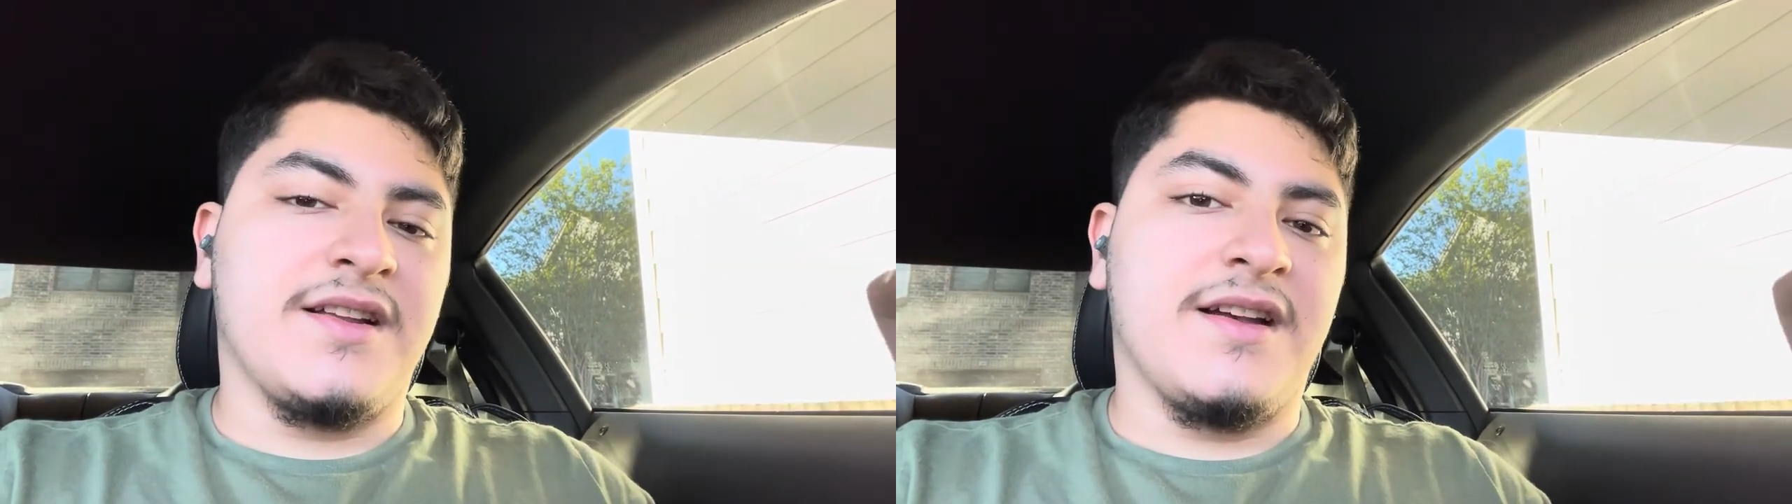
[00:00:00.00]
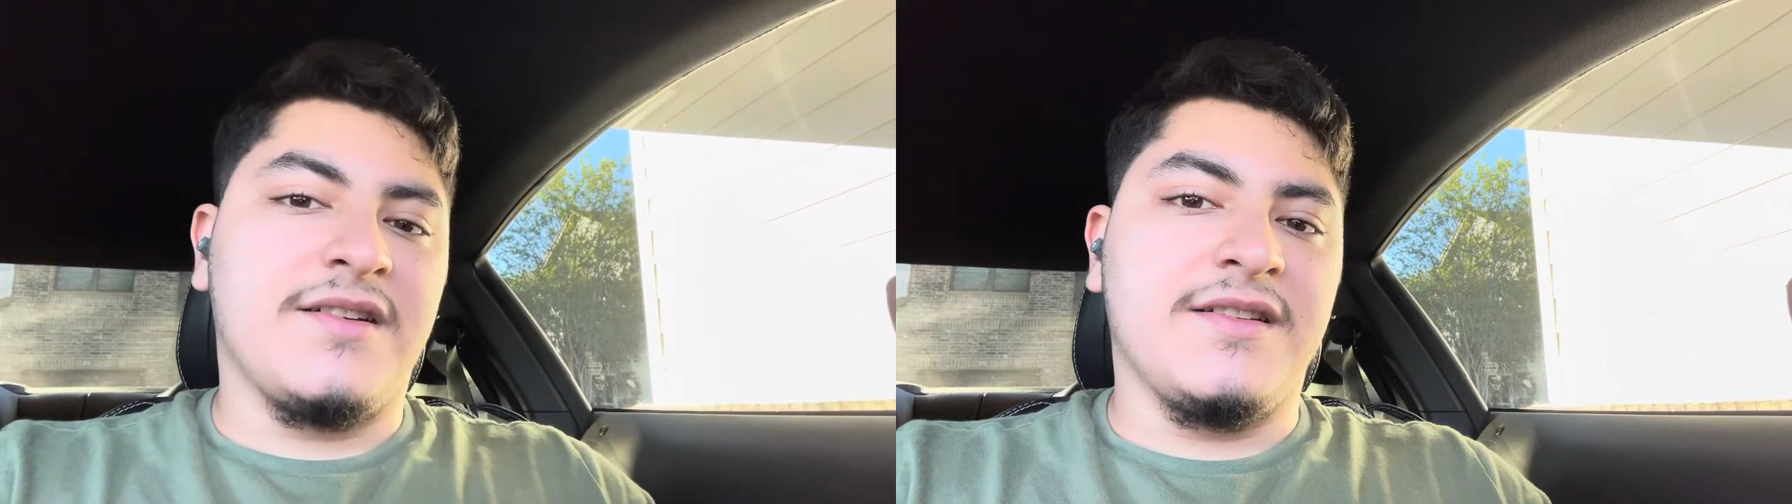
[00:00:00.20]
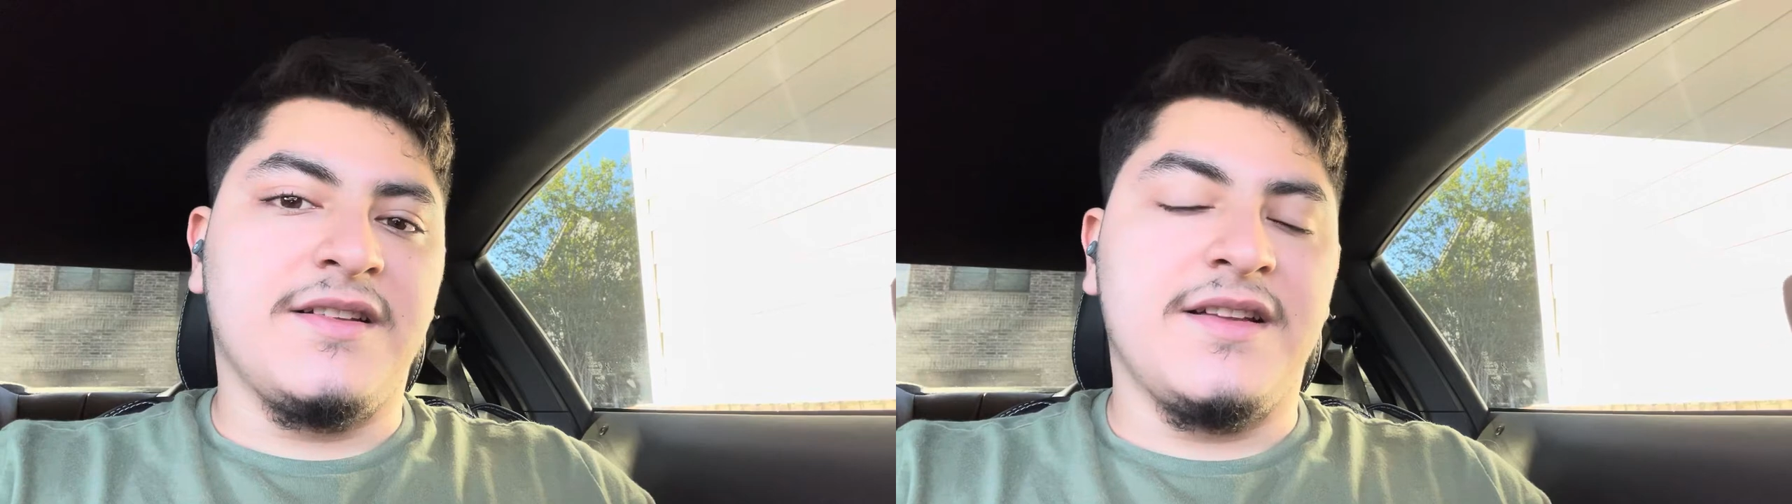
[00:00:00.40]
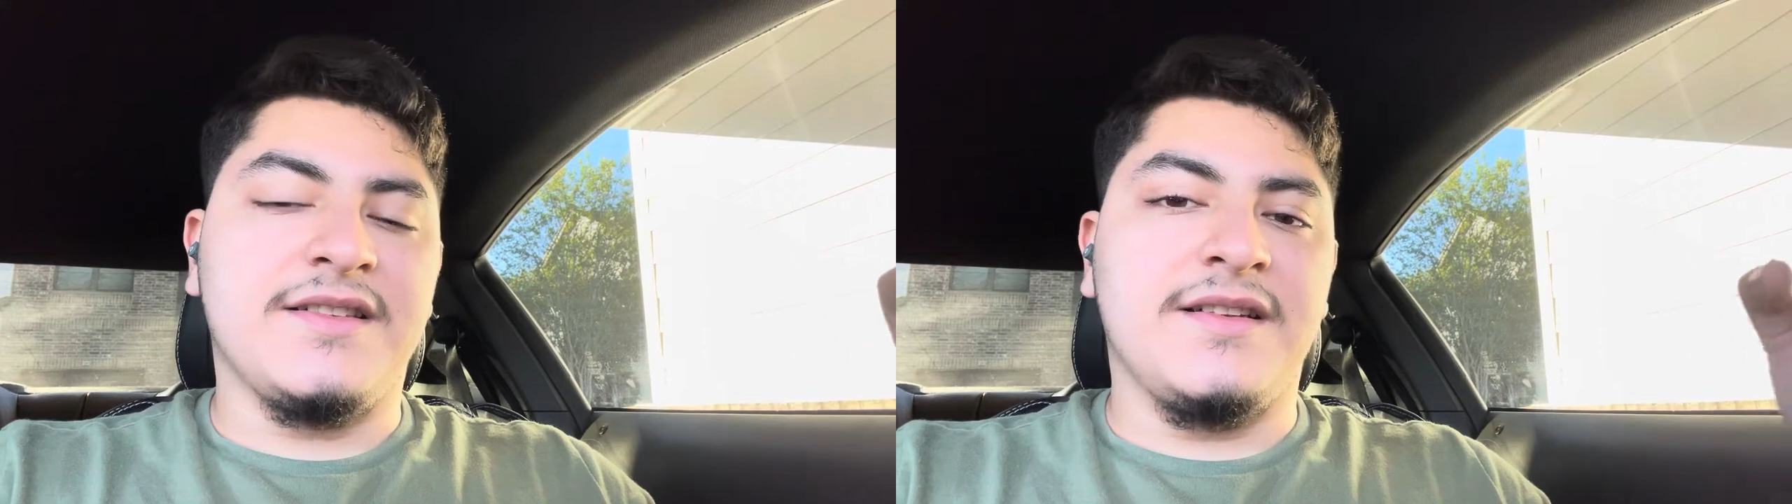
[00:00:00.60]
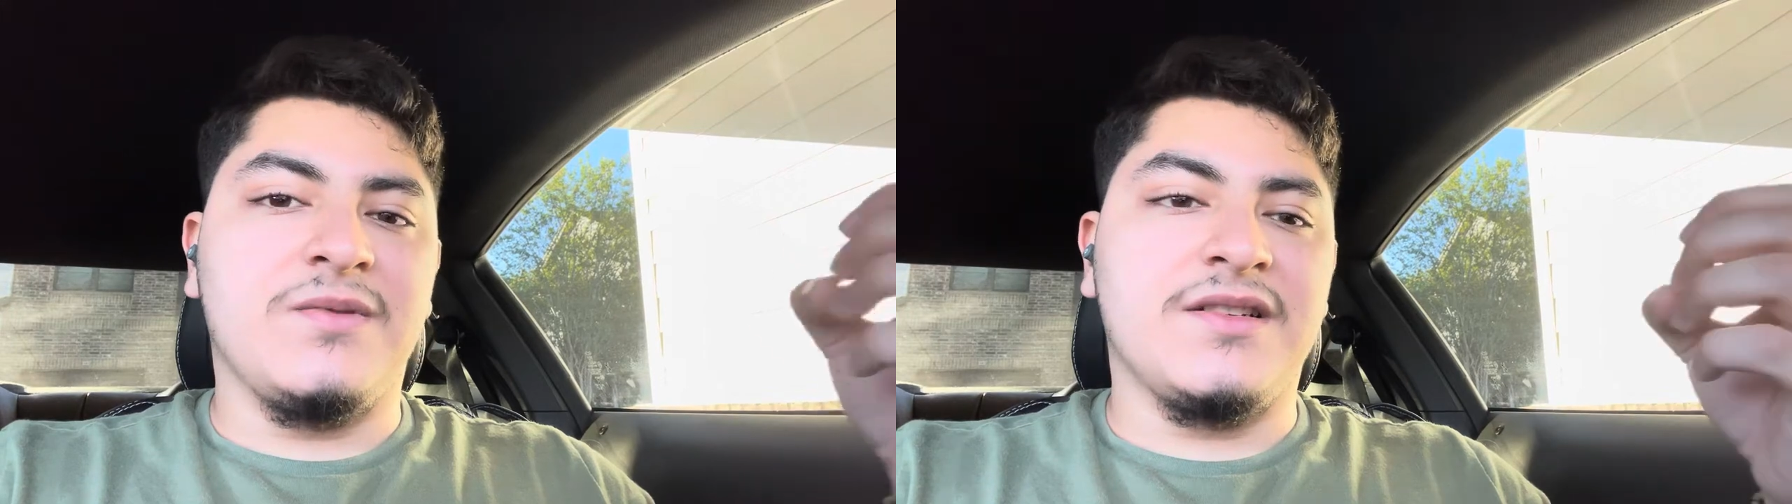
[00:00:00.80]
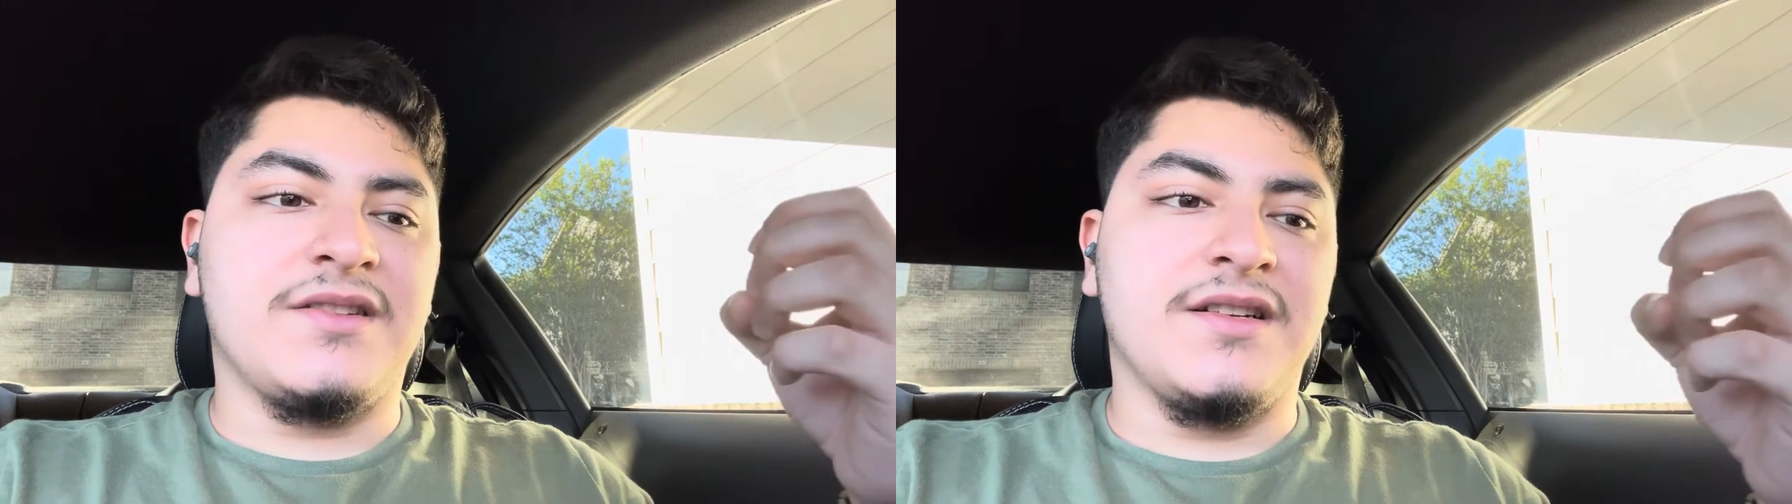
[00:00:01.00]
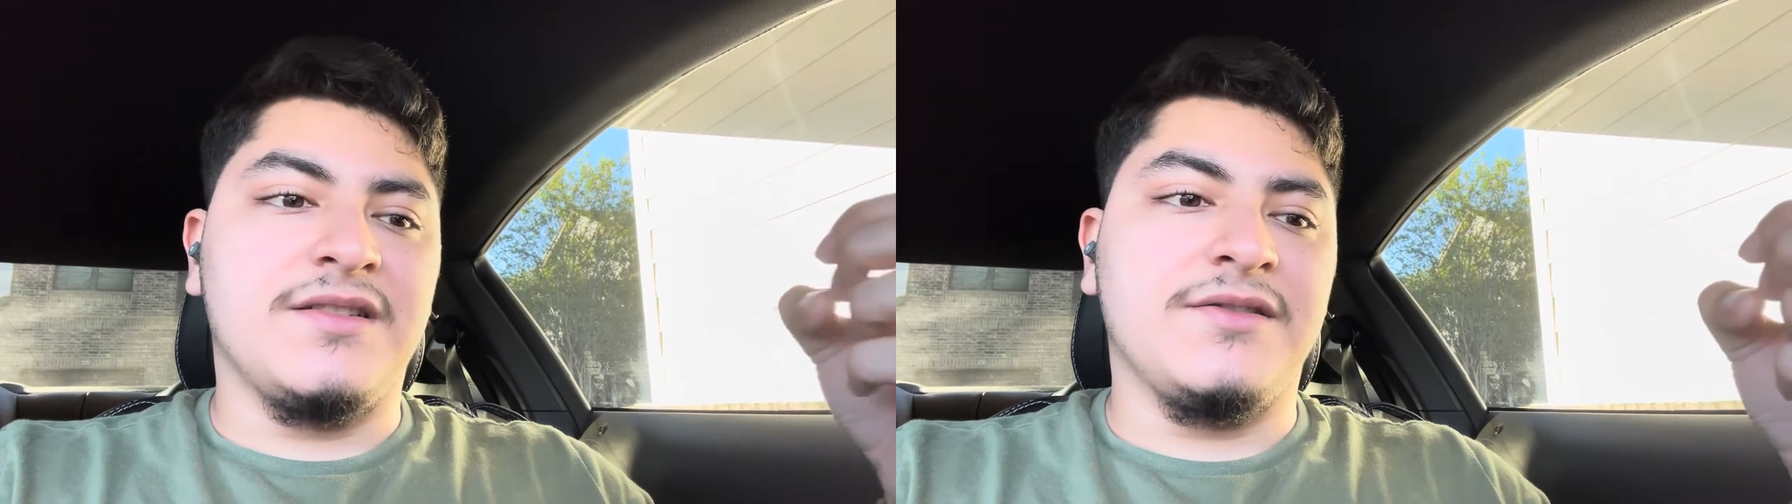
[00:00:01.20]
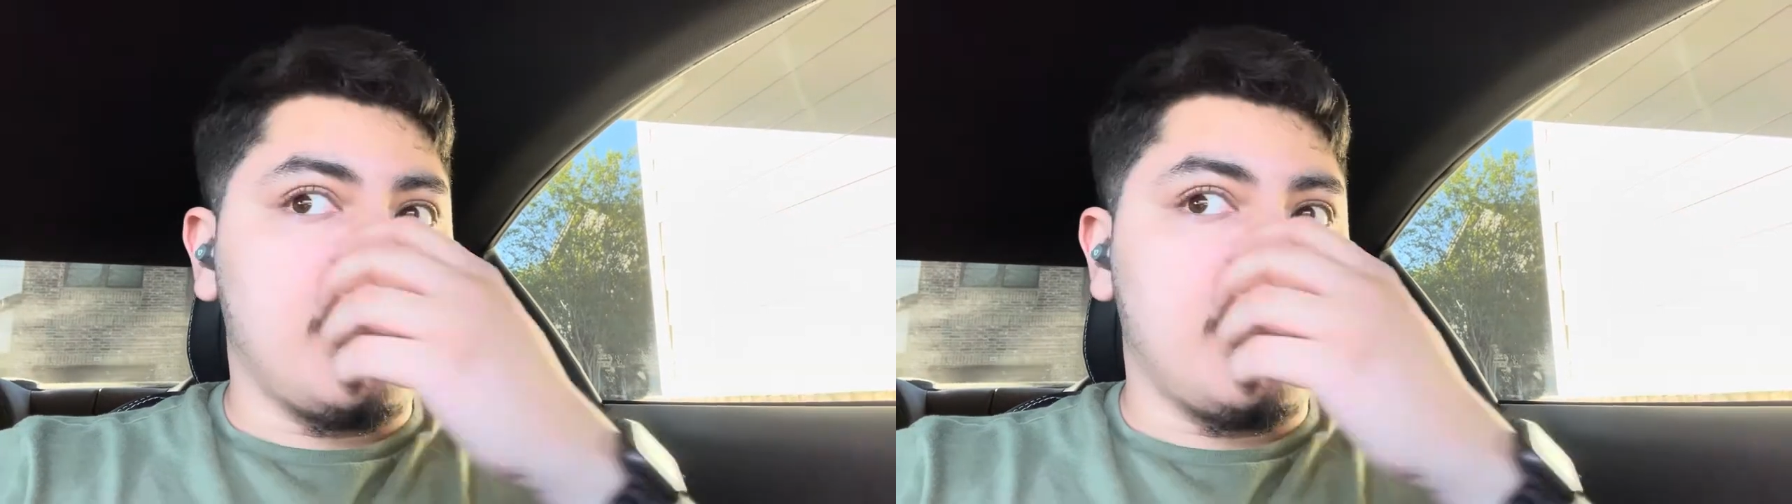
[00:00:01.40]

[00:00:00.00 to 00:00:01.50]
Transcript: calculate, see what it's trying to do.